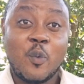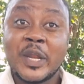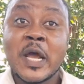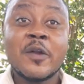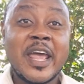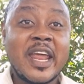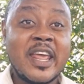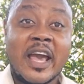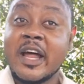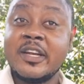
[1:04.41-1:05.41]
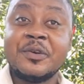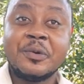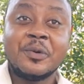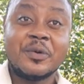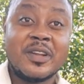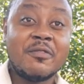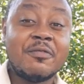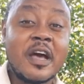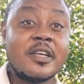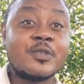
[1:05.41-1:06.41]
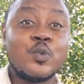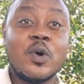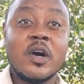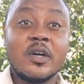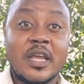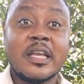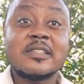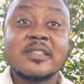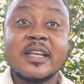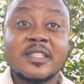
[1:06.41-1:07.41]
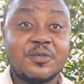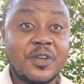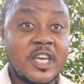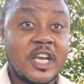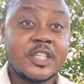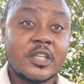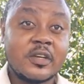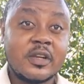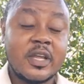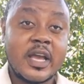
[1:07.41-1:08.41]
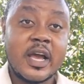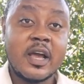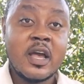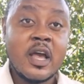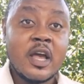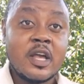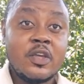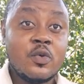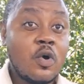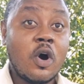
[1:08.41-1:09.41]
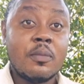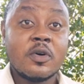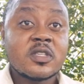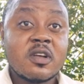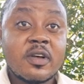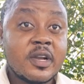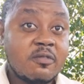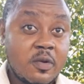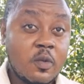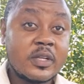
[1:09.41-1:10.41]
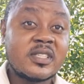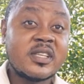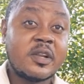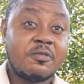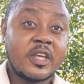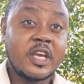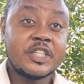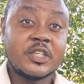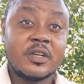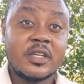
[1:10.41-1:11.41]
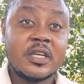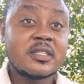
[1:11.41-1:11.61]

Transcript: Without any ado, the first word is certification. Yeah, you almost have heard of the word certification.